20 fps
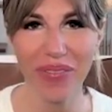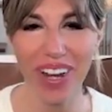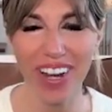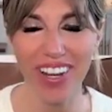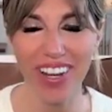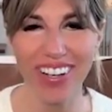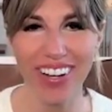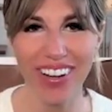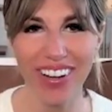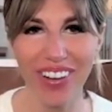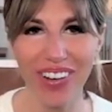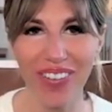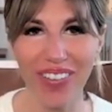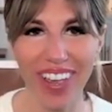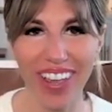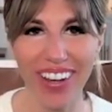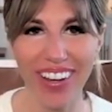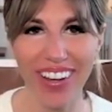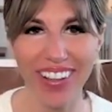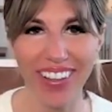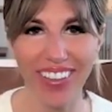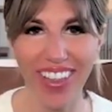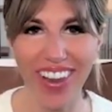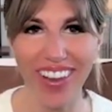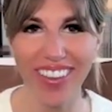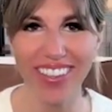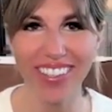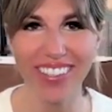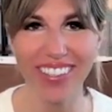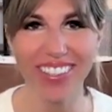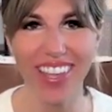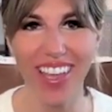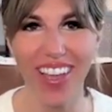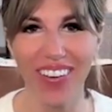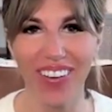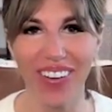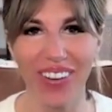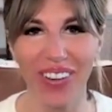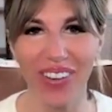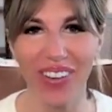Brandon, are you writing a lot of this
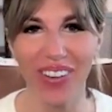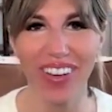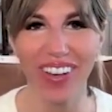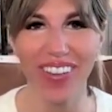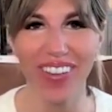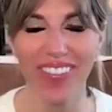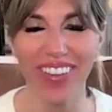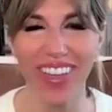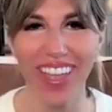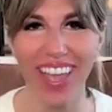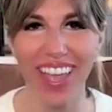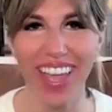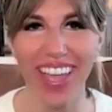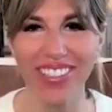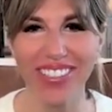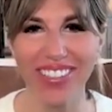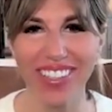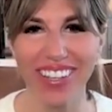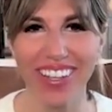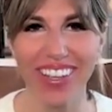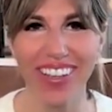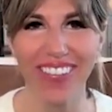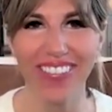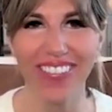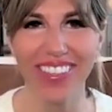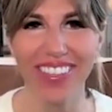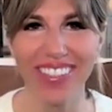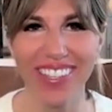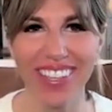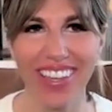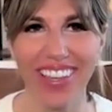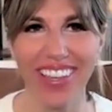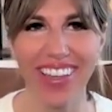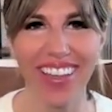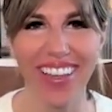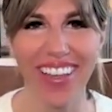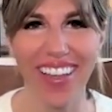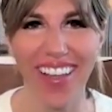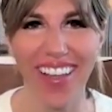down or are you going to invite Ashley to come visit?